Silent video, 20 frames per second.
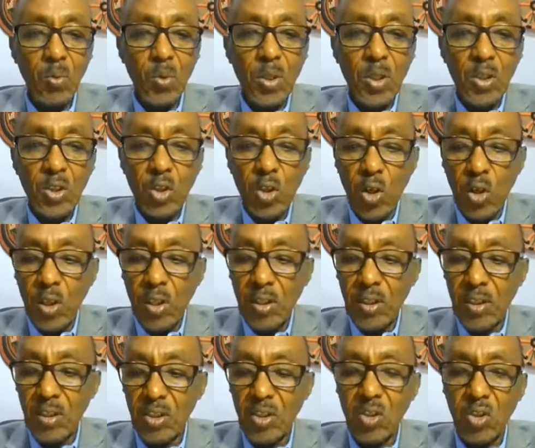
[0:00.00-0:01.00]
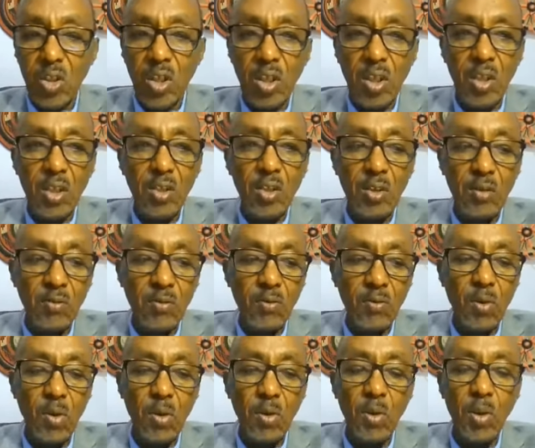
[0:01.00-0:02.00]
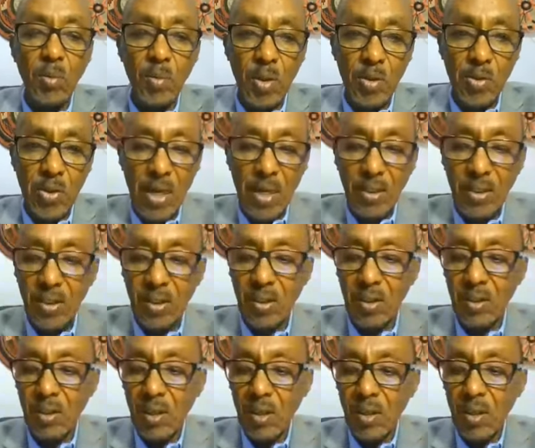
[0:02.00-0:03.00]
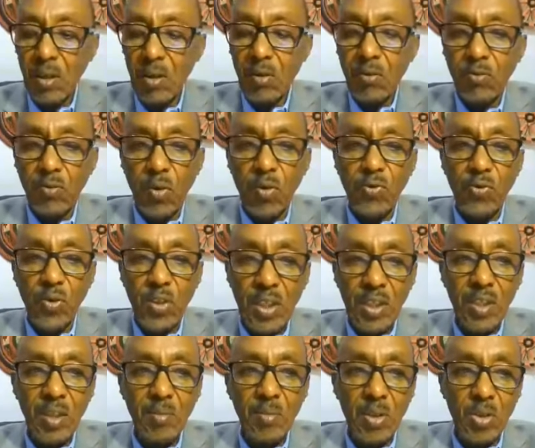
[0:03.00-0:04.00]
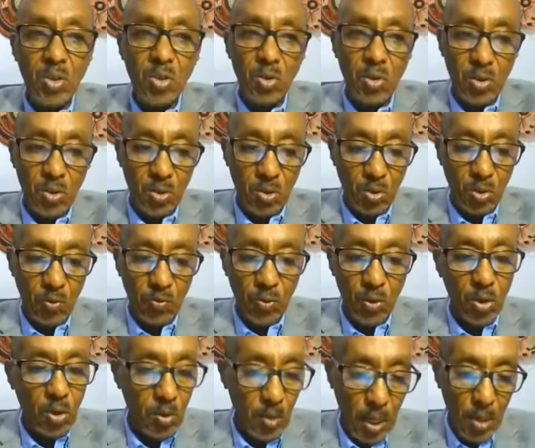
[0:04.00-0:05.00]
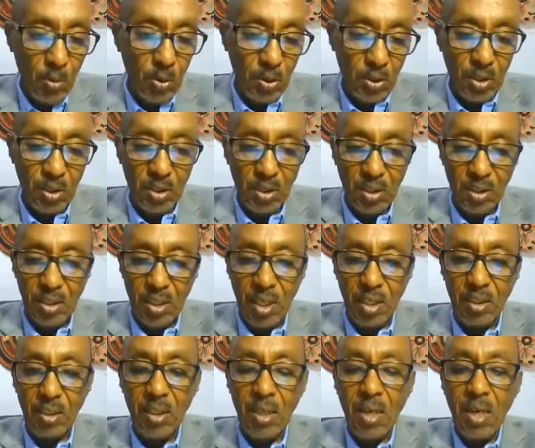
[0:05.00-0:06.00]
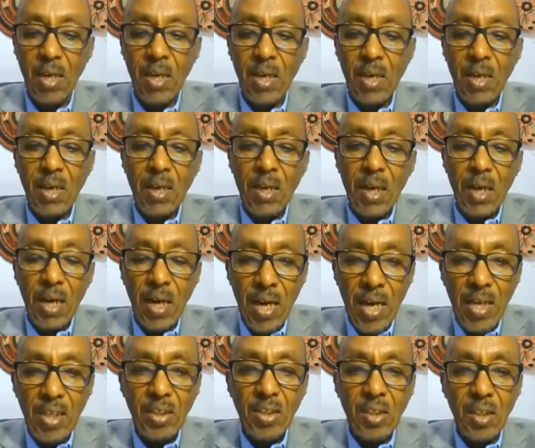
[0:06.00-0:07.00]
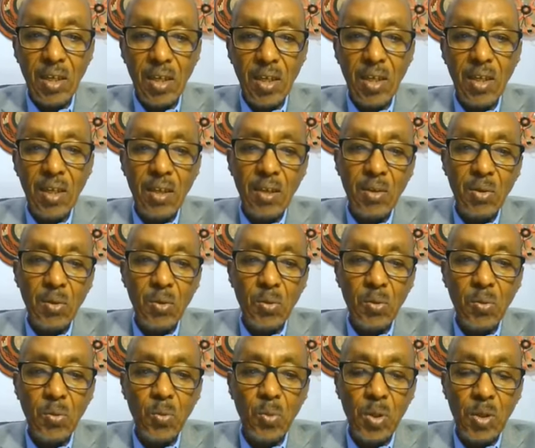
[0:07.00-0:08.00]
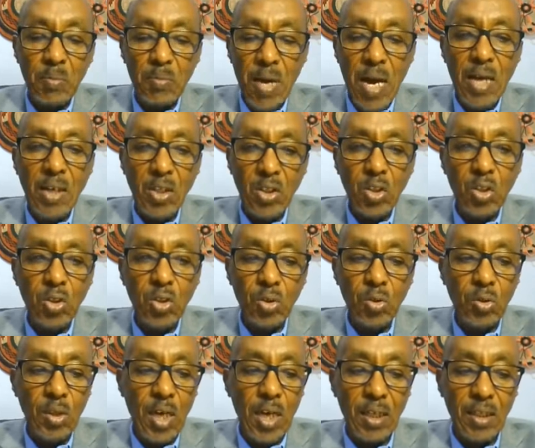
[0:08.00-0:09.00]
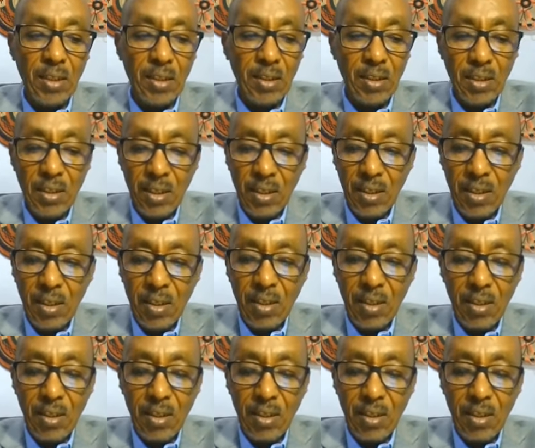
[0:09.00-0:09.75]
we joined the struggle on human rights for freedom and so on and so forth. I was in the States. Later, we managed to get